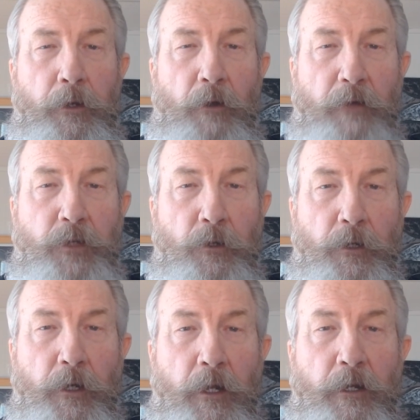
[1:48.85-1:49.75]
you have to do
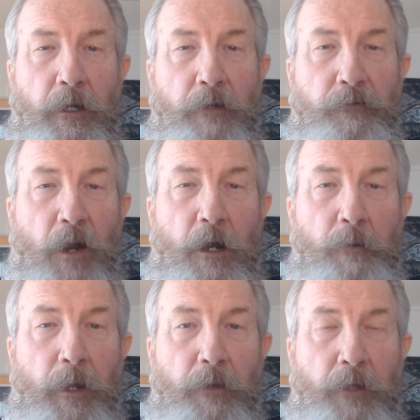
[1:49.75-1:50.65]
it in an
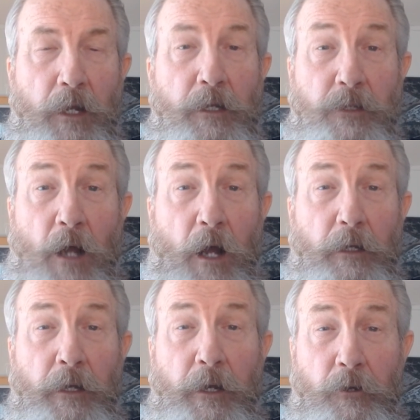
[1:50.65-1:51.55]
environment that is
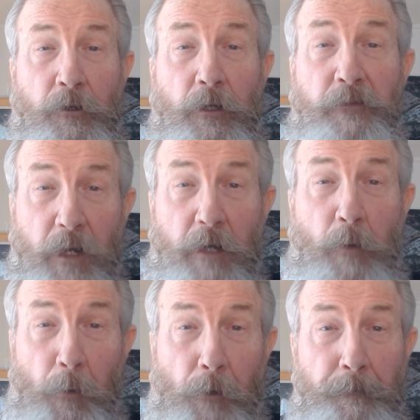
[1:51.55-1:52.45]
not inherently
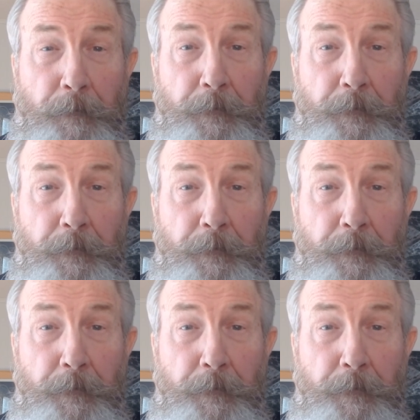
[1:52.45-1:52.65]
flammable.